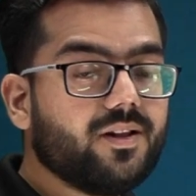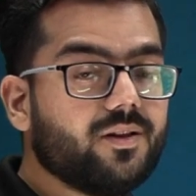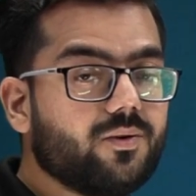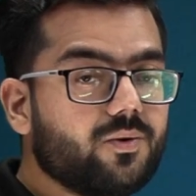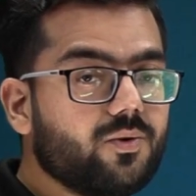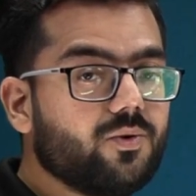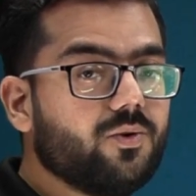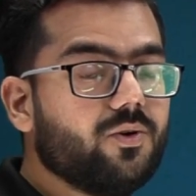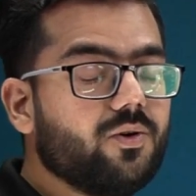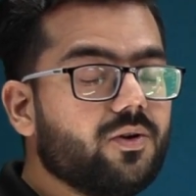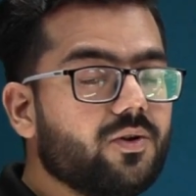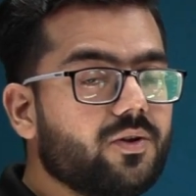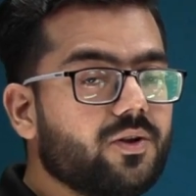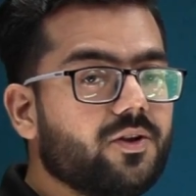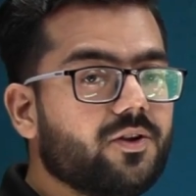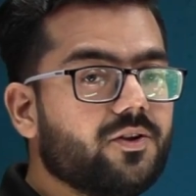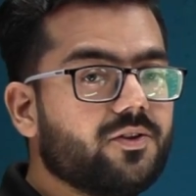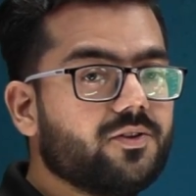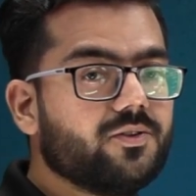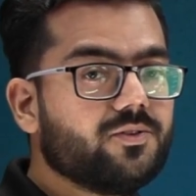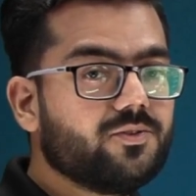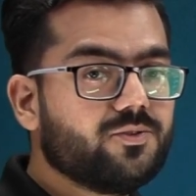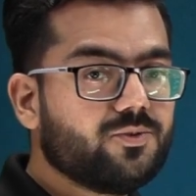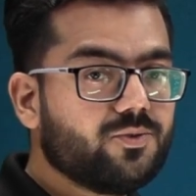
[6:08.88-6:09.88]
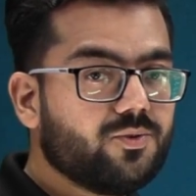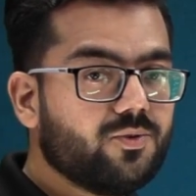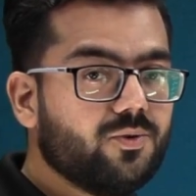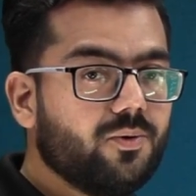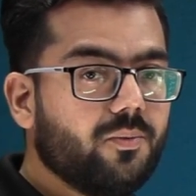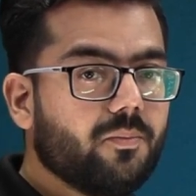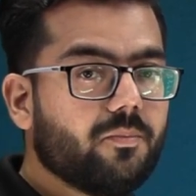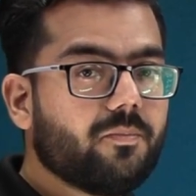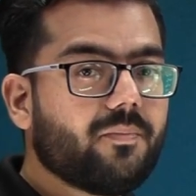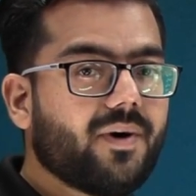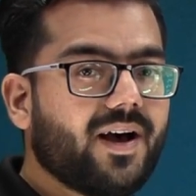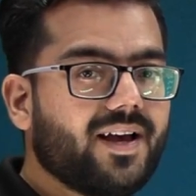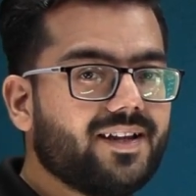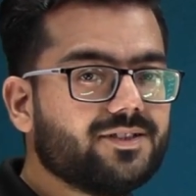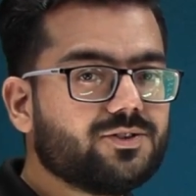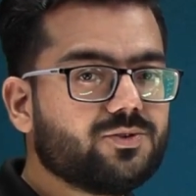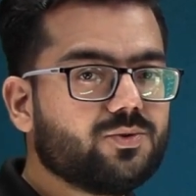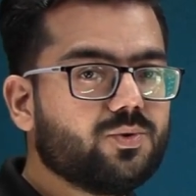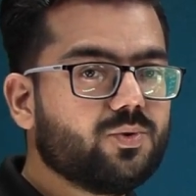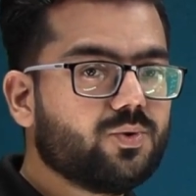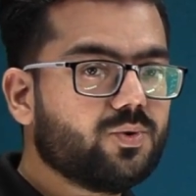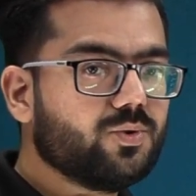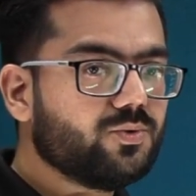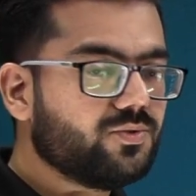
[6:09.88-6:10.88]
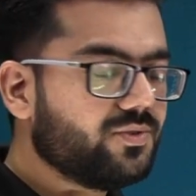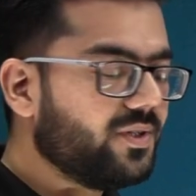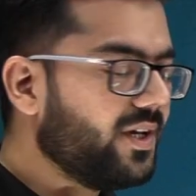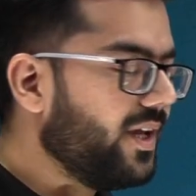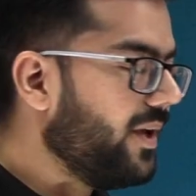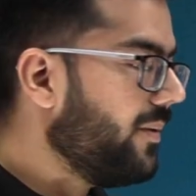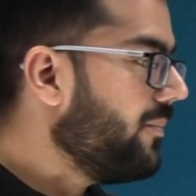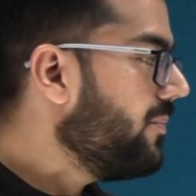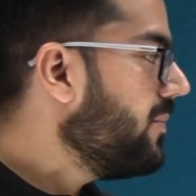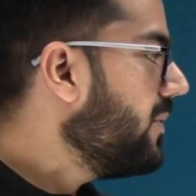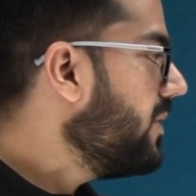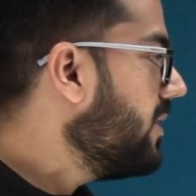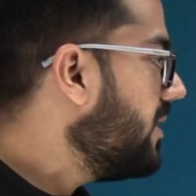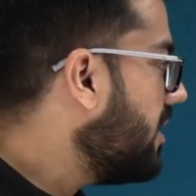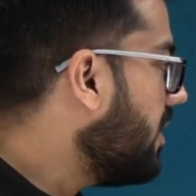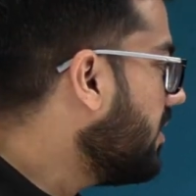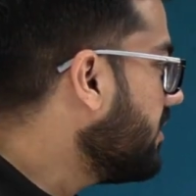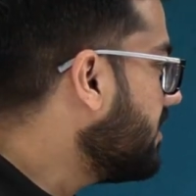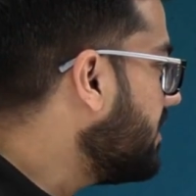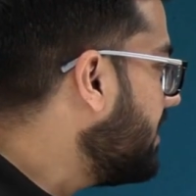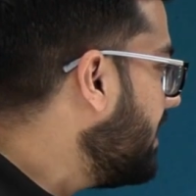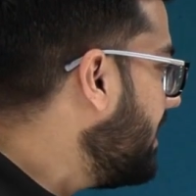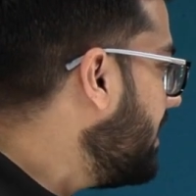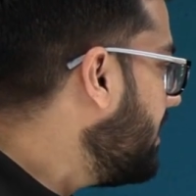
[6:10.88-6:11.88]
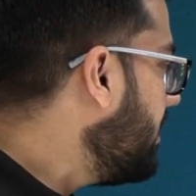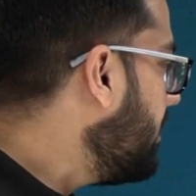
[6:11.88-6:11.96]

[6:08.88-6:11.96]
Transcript: will go through minus 2 to 3. Now see